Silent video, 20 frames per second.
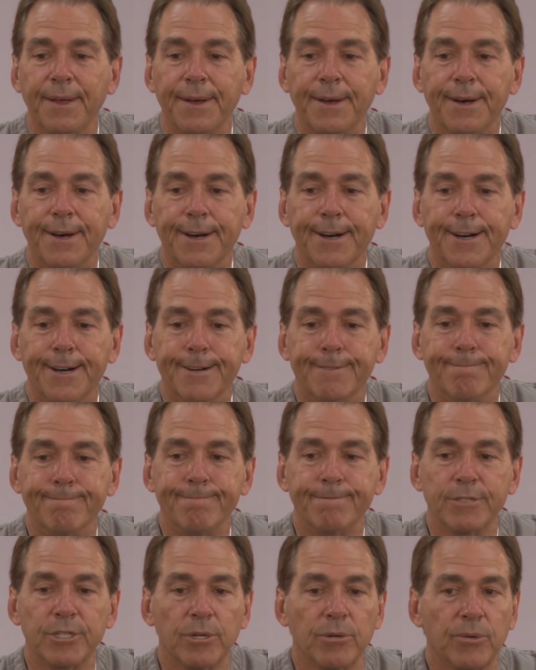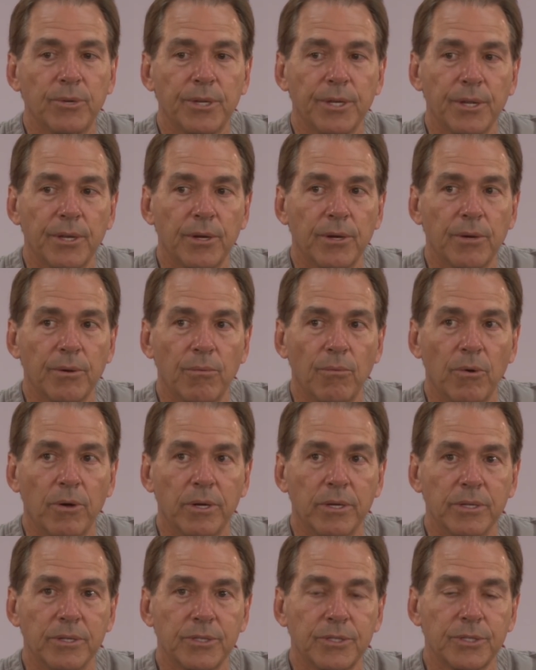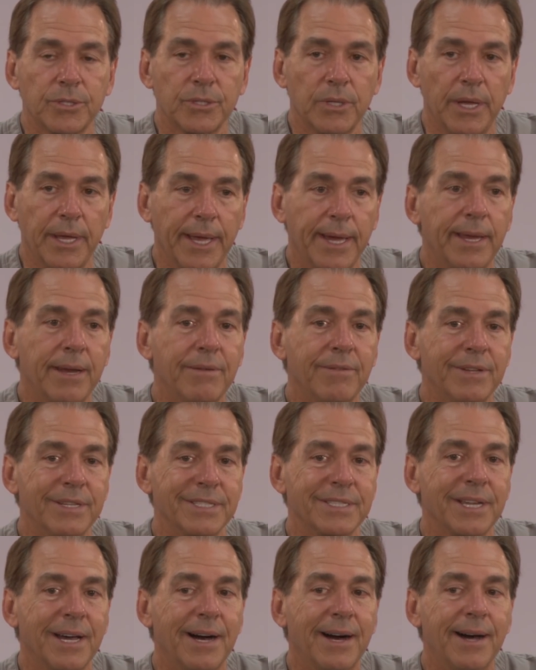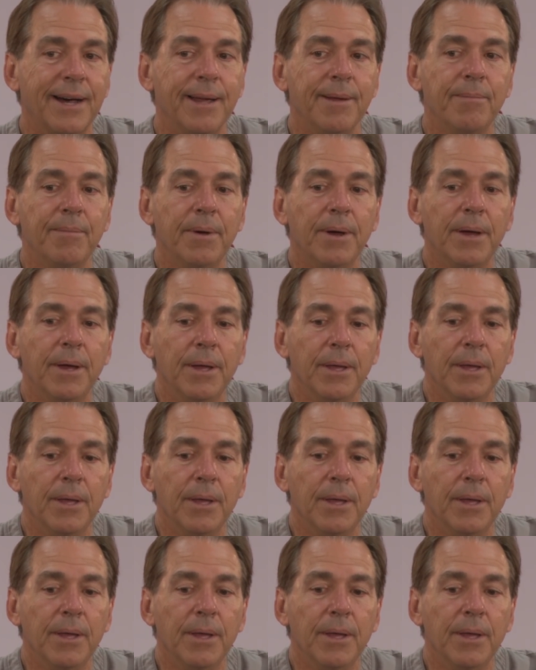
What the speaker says: Joe Tiller was ahead of his time